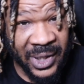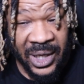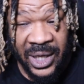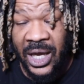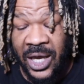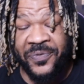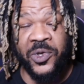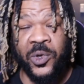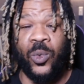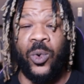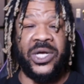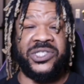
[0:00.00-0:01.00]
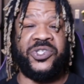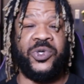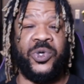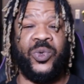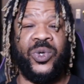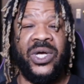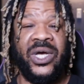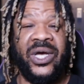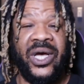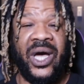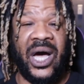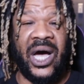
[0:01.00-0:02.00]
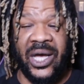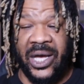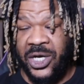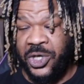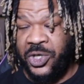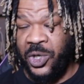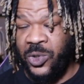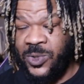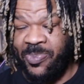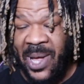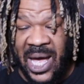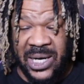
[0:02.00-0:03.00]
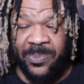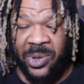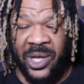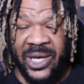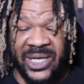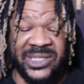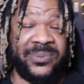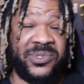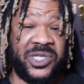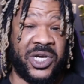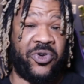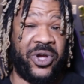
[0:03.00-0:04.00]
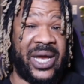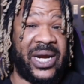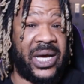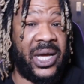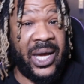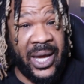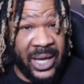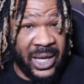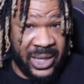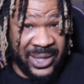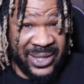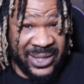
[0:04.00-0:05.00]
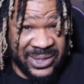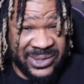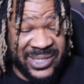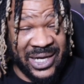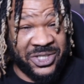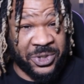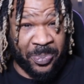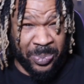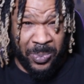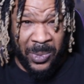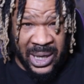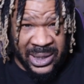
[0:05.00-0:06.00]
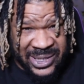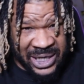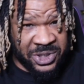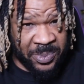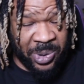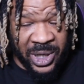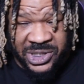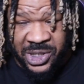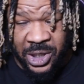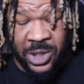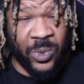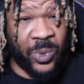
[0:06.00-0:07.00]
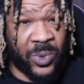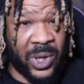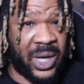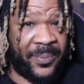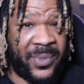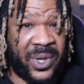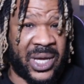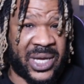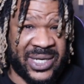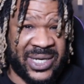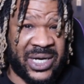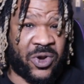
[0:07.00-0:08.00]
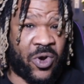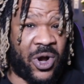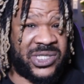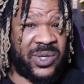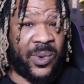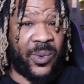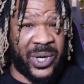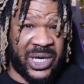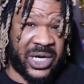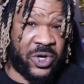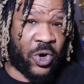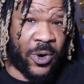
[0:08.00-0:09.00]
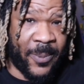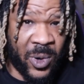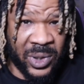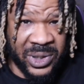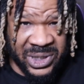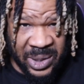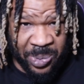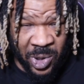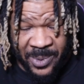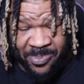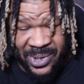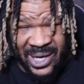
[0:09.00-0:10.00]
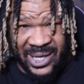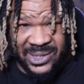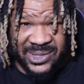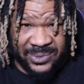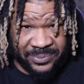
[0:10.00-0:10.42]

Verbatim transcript: If you want to uh, induce polyploidism to create a tetra a tetraploid, so you um, uh, can then cross it with one of your normal diploid plants,